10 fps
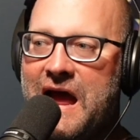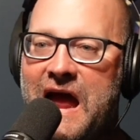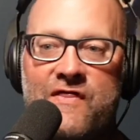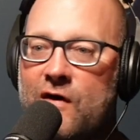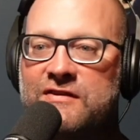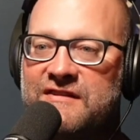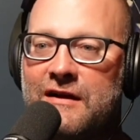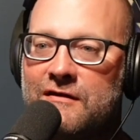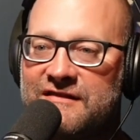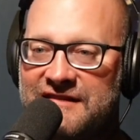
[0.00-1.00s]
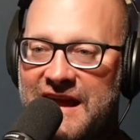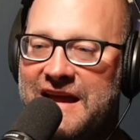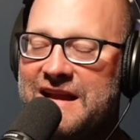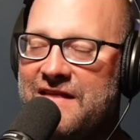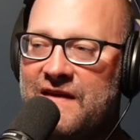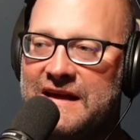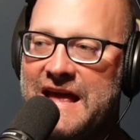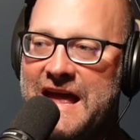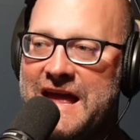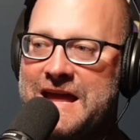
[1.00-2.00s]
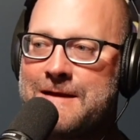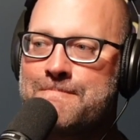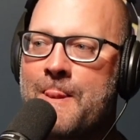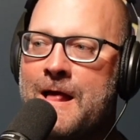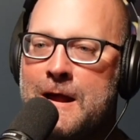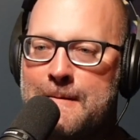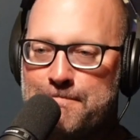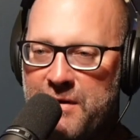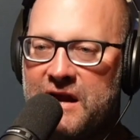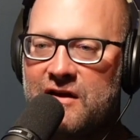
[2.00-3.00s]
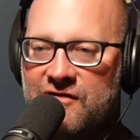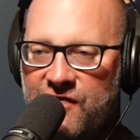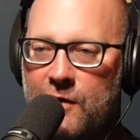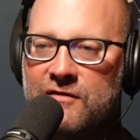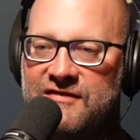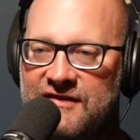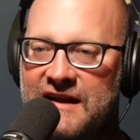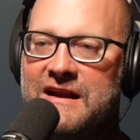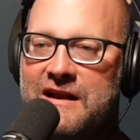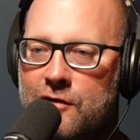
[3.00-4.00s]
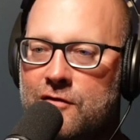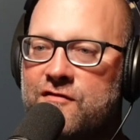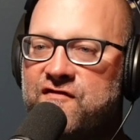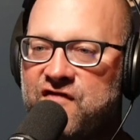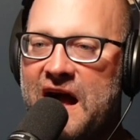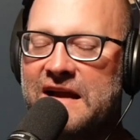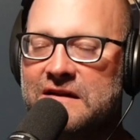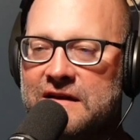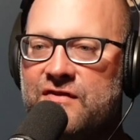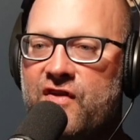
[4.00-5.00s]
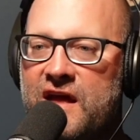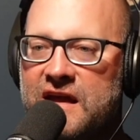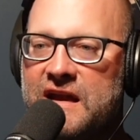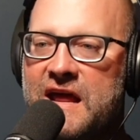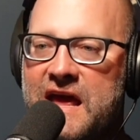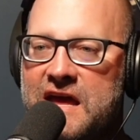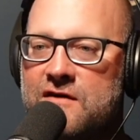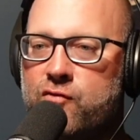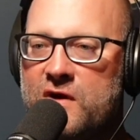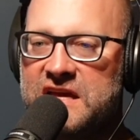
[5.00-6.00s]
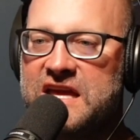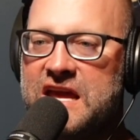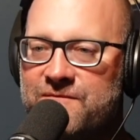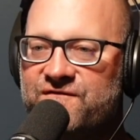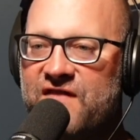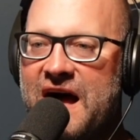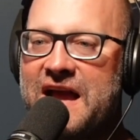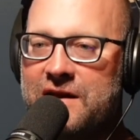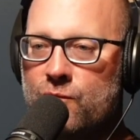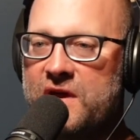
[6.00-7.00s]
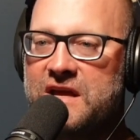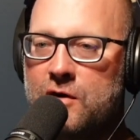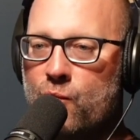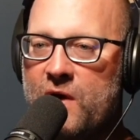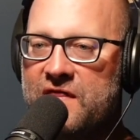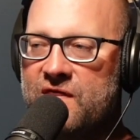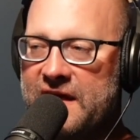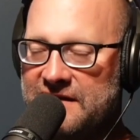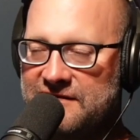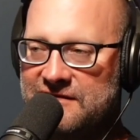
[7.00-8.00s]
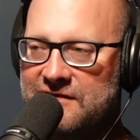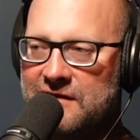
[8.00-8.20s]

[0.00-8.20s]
And they're still staying in the game because they're sitting here and finally thinking, hey, if we keep fighting, we can win this.